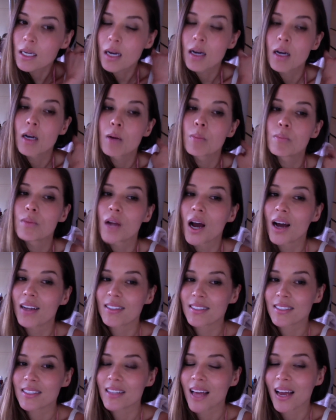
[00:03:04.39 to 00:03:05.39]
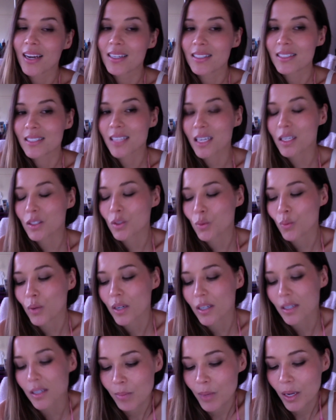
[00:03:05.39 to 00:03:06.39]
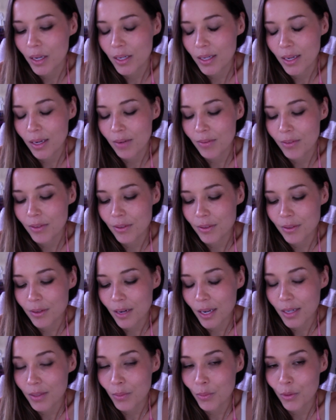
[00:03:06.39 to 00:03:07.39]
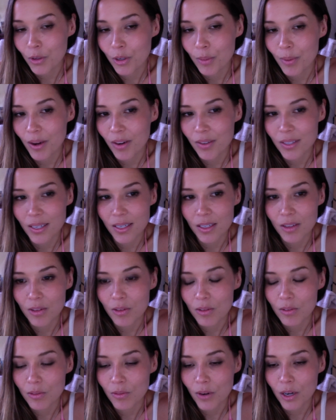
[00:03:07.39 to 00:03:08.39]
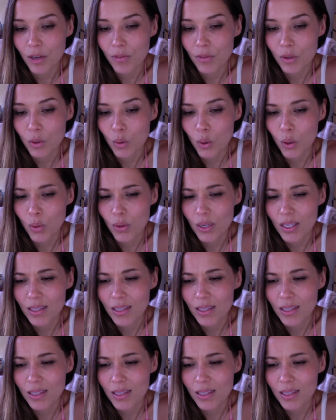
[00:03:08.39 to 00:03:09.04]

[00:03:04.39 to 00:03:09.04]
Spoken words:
not to that extent where I ever had to worry about getting fired for quota,